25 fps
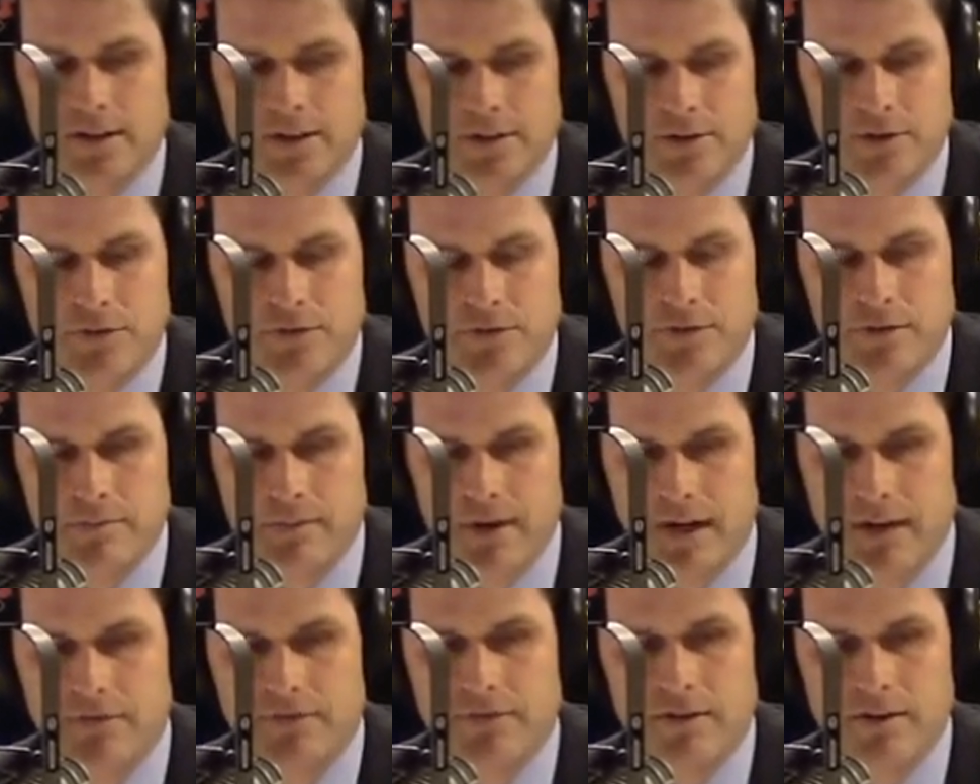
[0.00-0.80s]
used to
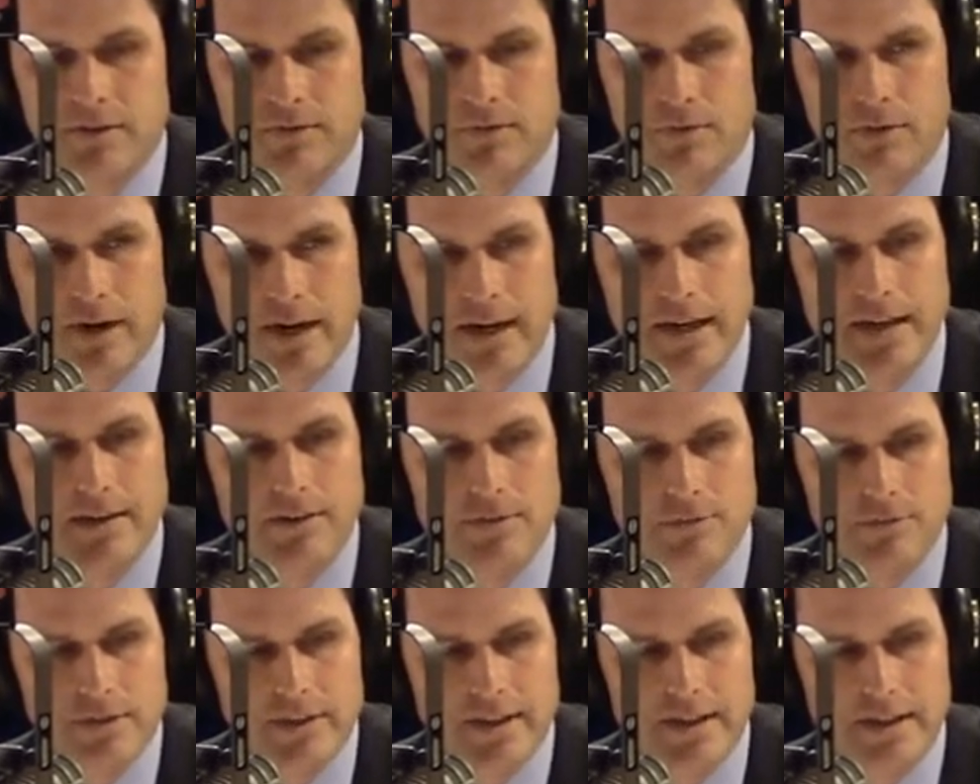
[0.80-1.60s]
make fun of
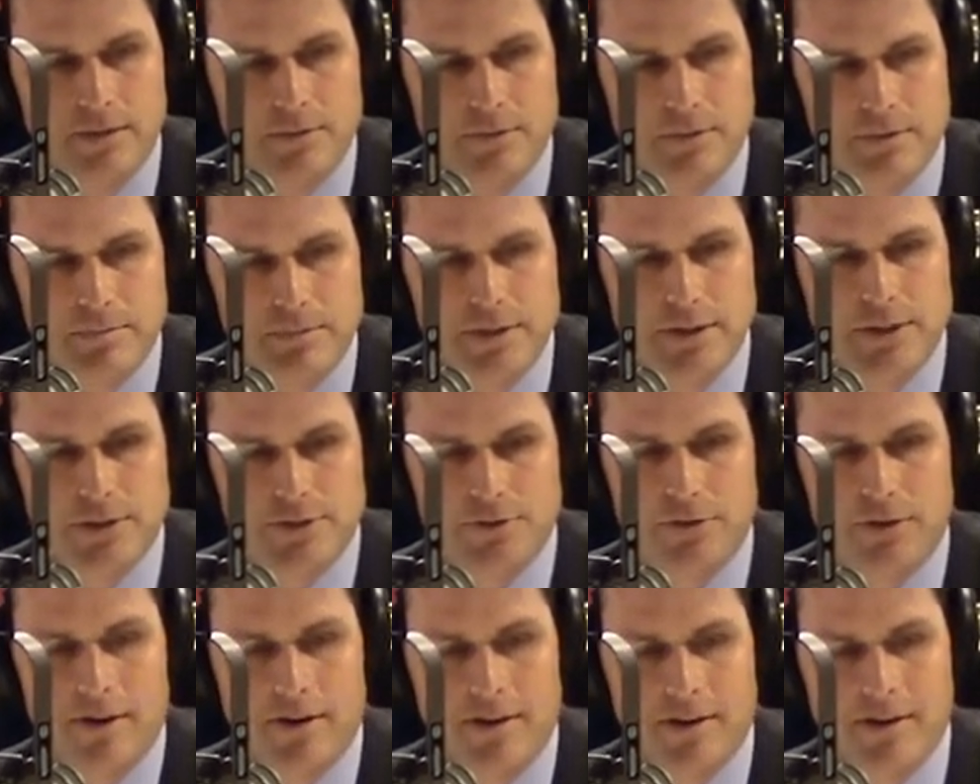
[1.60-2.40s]
Reagan when he would be
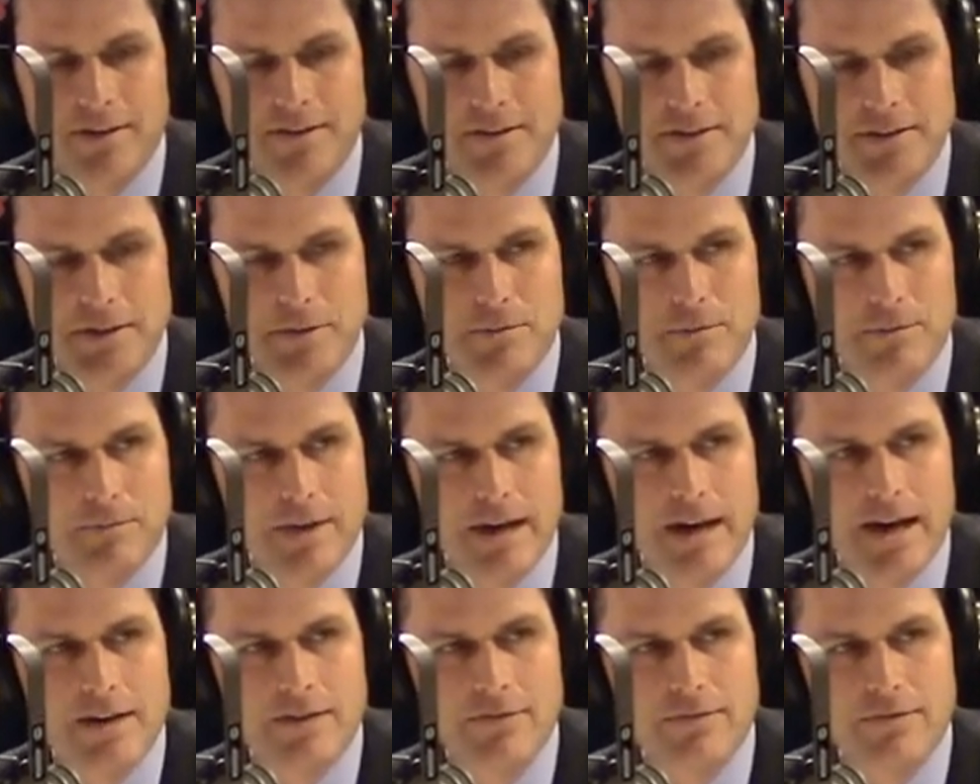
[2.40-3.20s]
strong on the
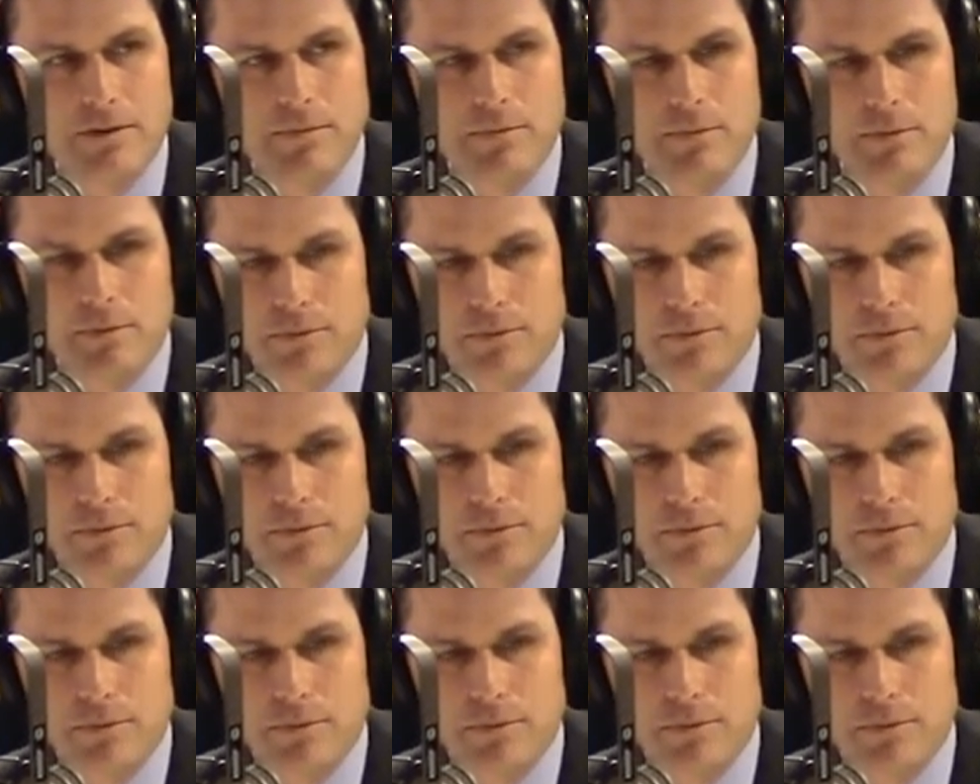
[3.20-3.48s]
diplomatic front,